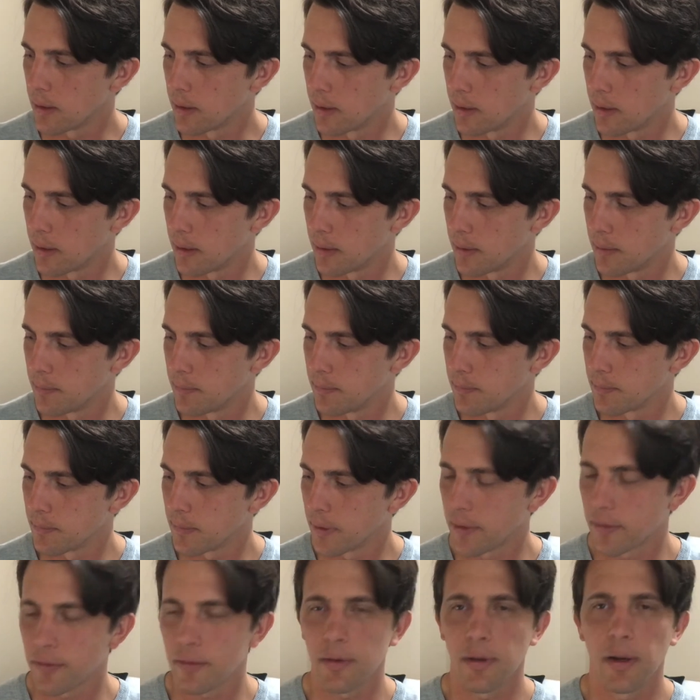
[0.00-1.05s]
I
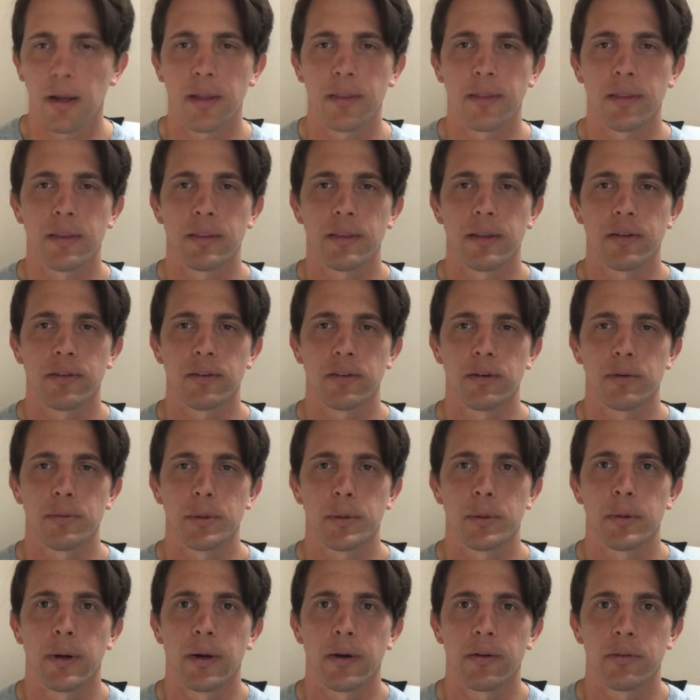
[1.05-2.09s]
think that's going to
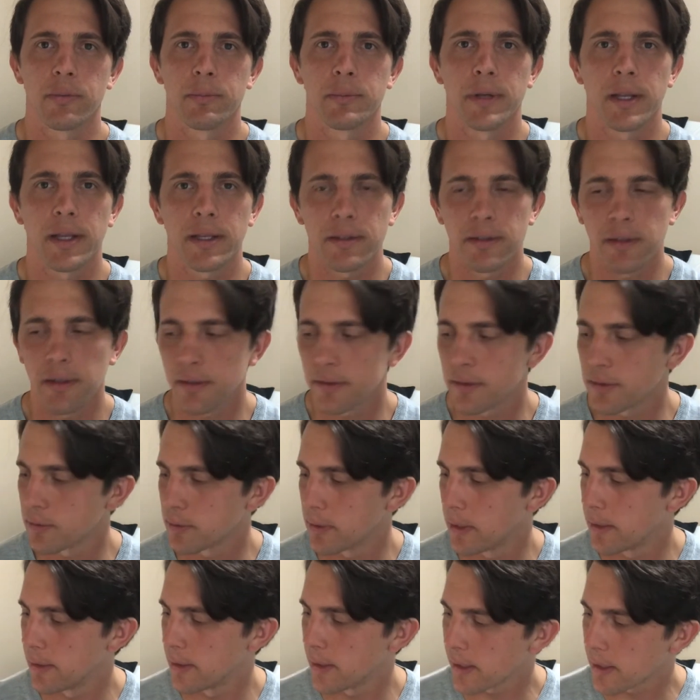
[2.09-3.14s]
require some neck
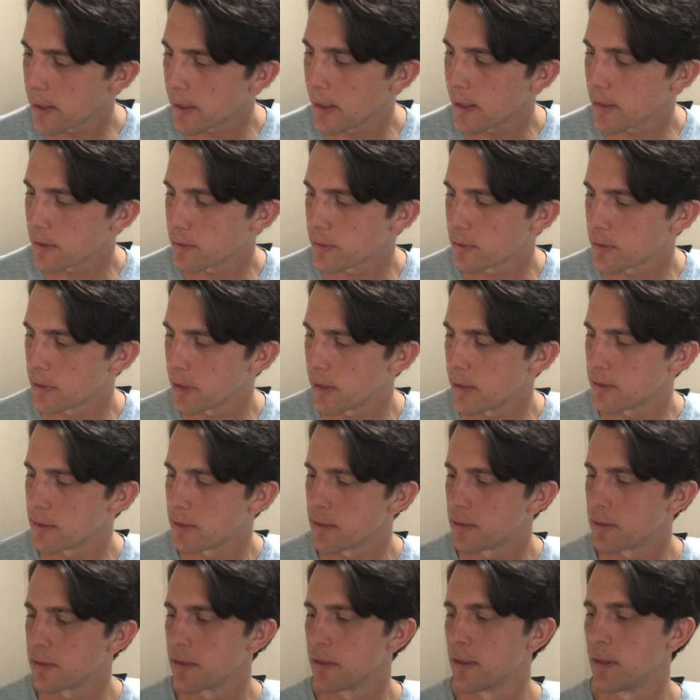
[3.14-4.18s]

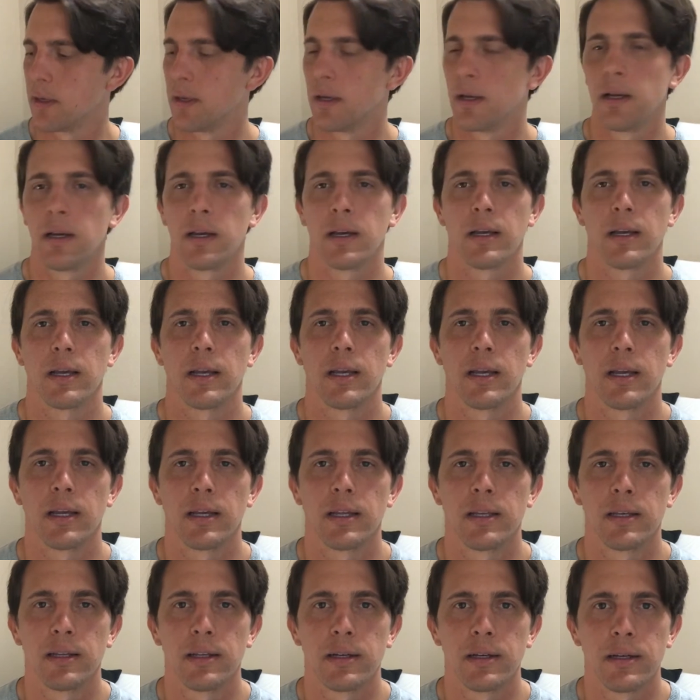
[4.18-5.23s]
exercises
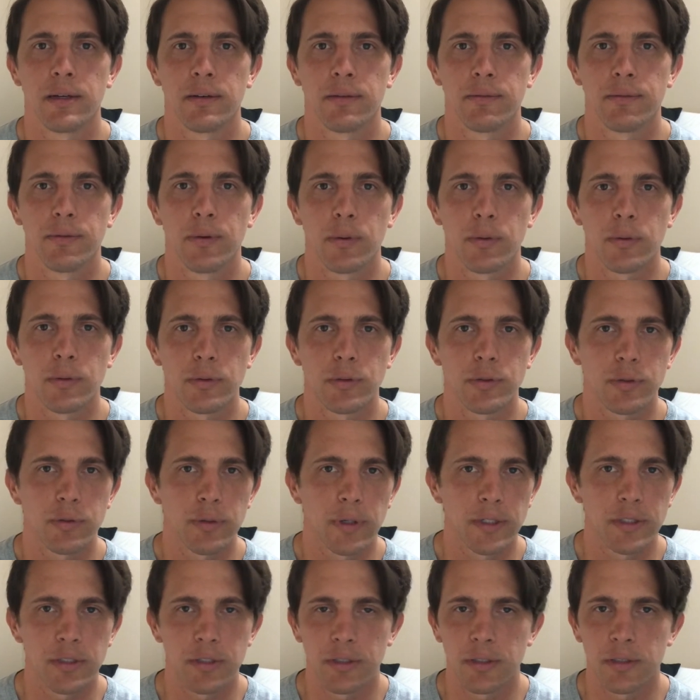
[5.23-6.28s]
and vocal
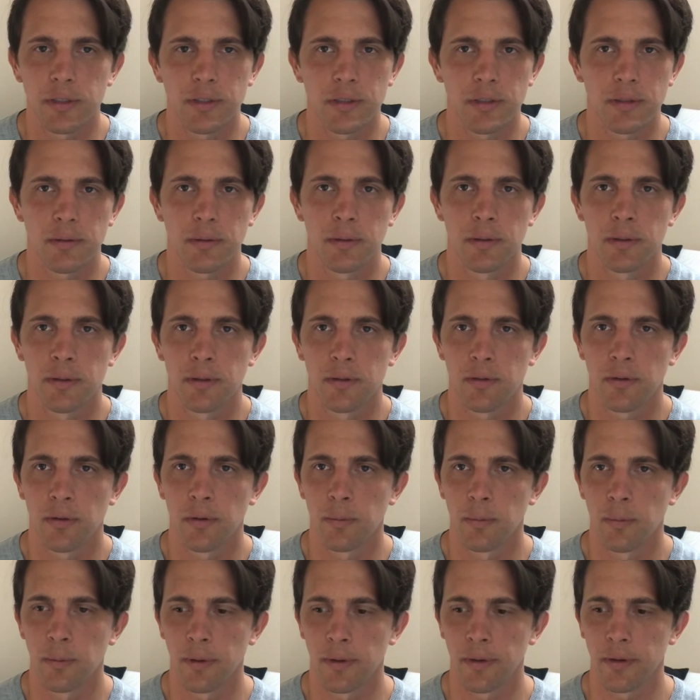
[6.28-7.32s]
stretches.
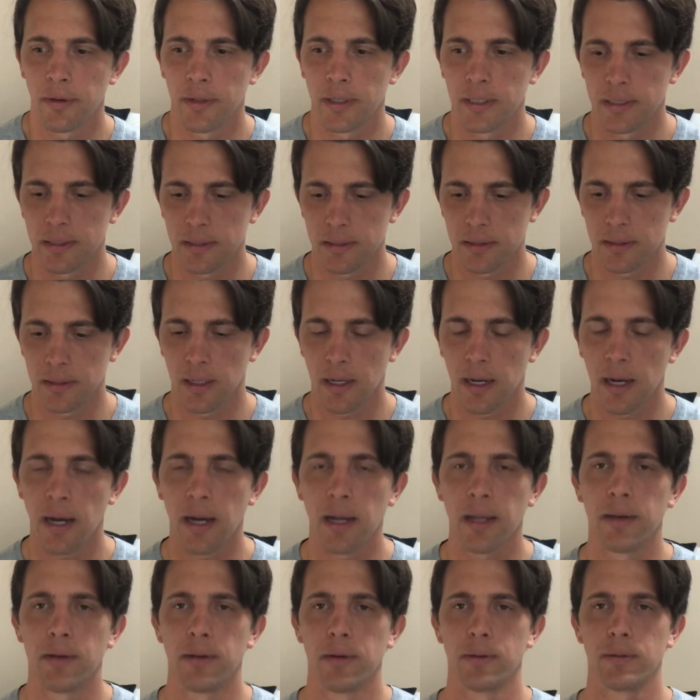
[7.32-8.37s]
So whether that's
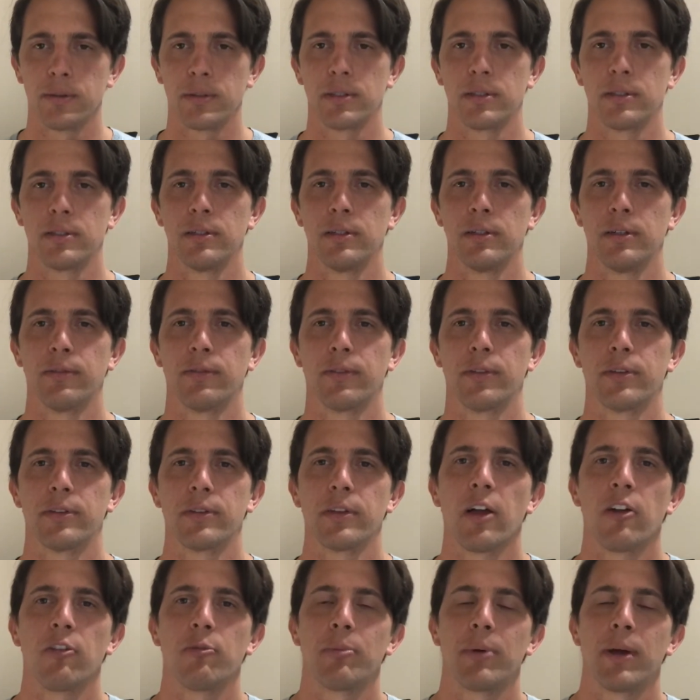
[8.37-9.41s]
high notes to lift the
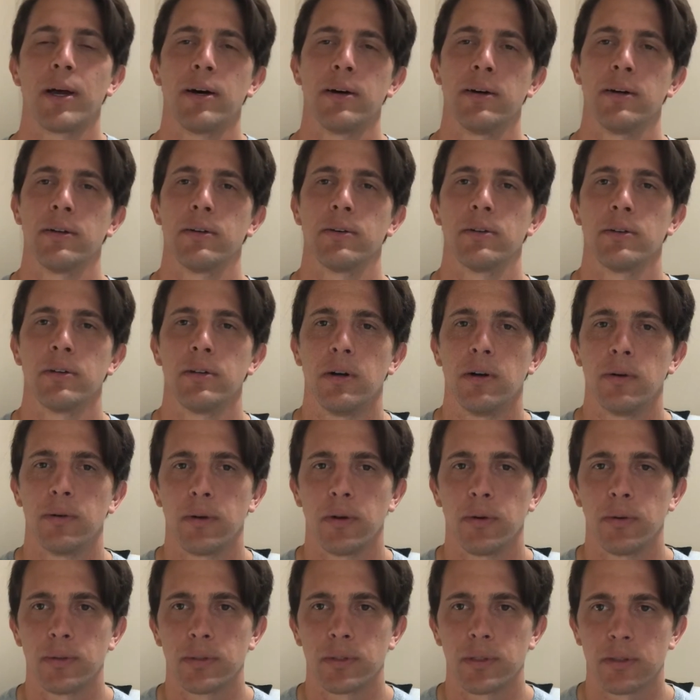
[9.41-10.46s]
soft palate or low
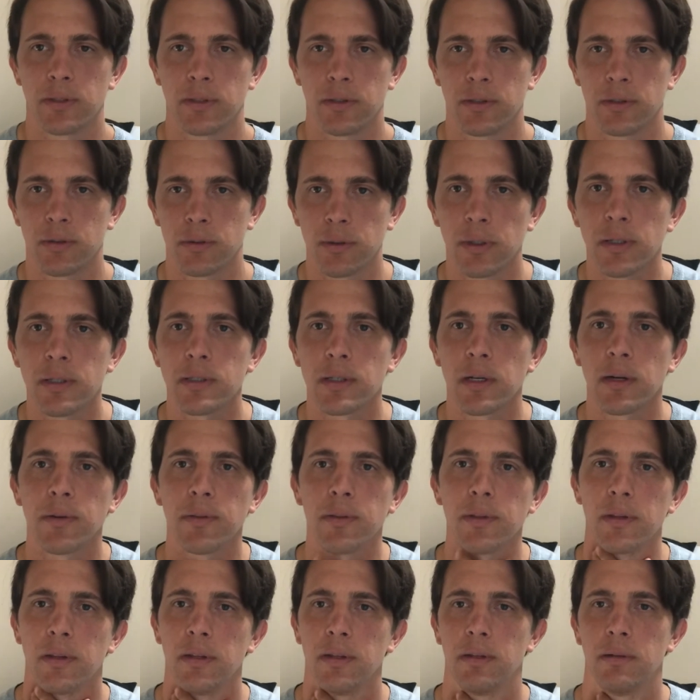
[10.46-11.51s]
notes to stretch
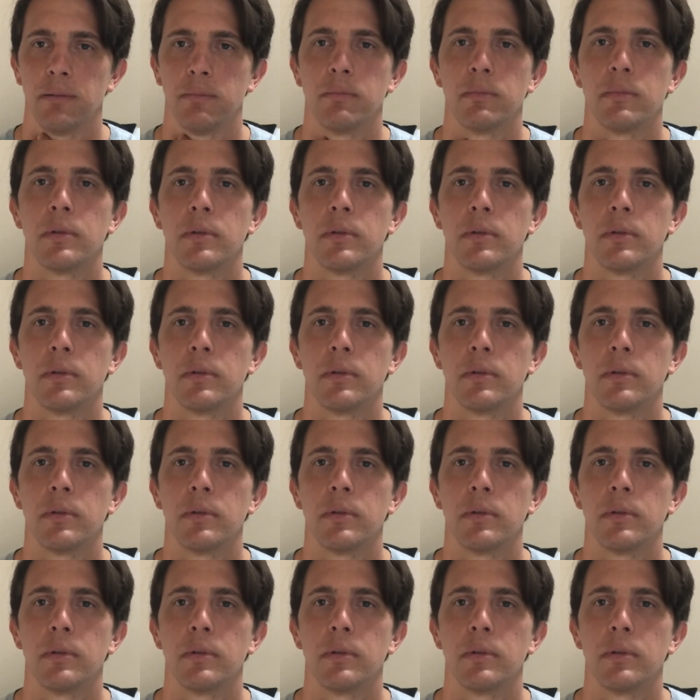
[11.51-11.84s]
out the